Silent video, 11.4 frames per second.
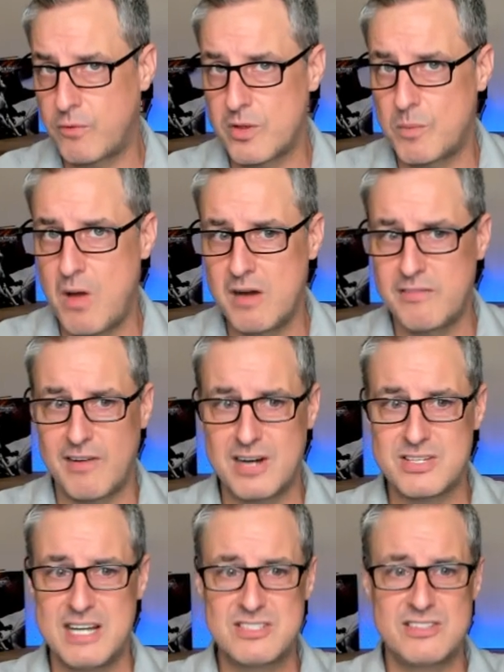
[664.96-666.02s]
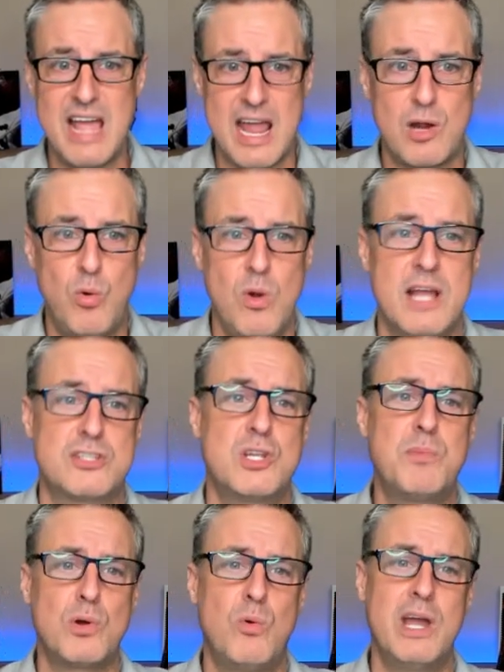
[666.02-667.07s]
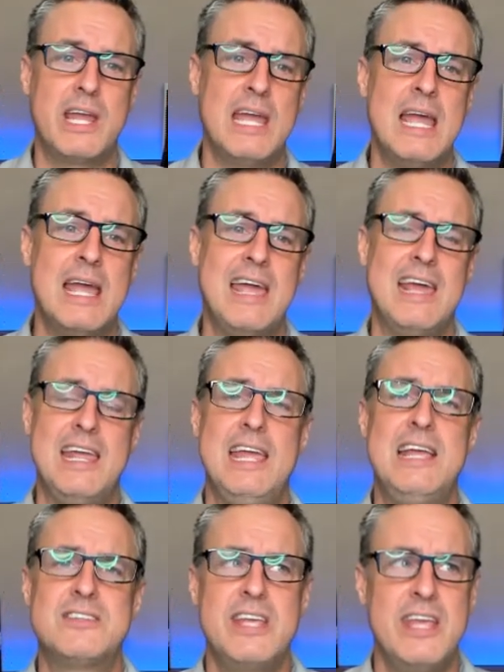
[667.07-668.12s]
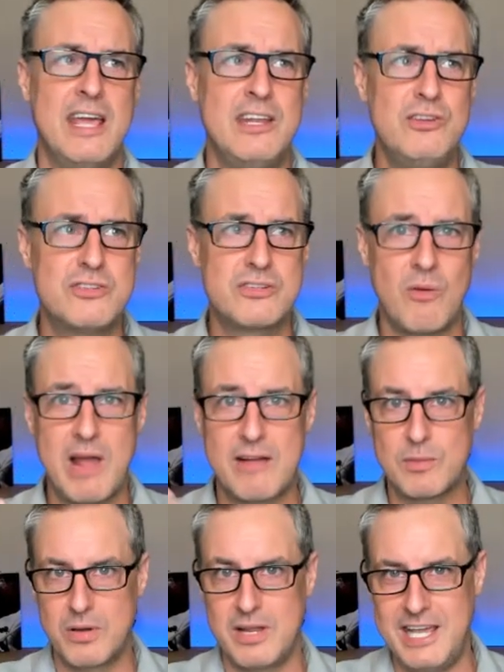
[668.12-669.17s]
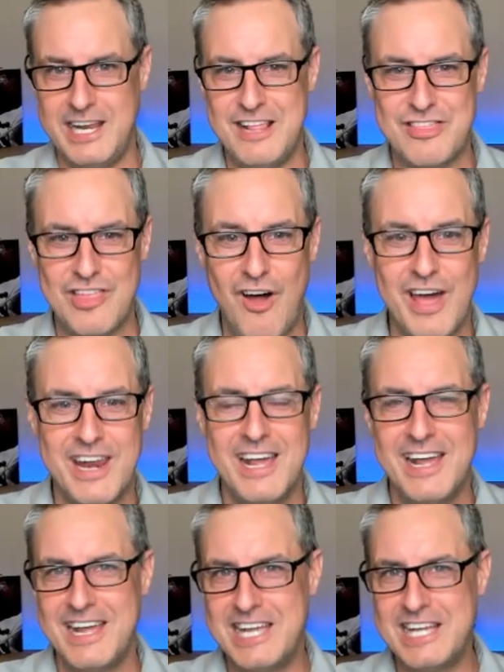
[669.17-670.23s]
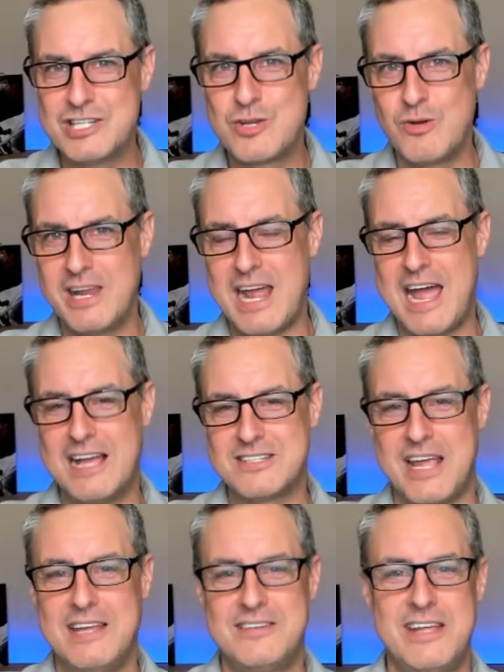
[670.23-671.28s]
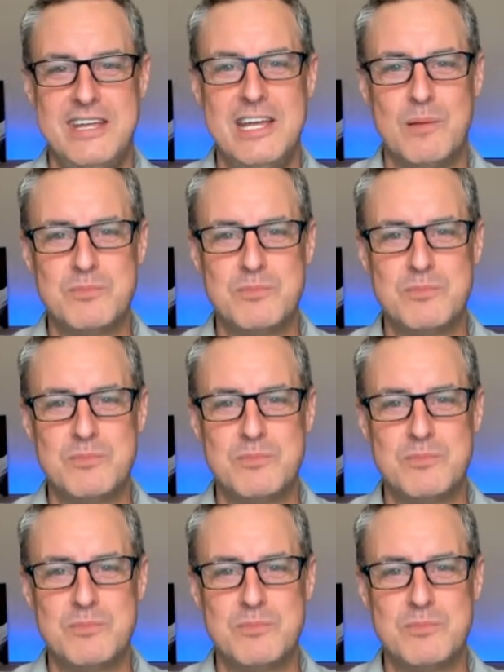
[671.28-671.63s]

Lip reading: modifiers. And it's that quick, super quick and easy, and you just don't have to put any thought into it as a DM.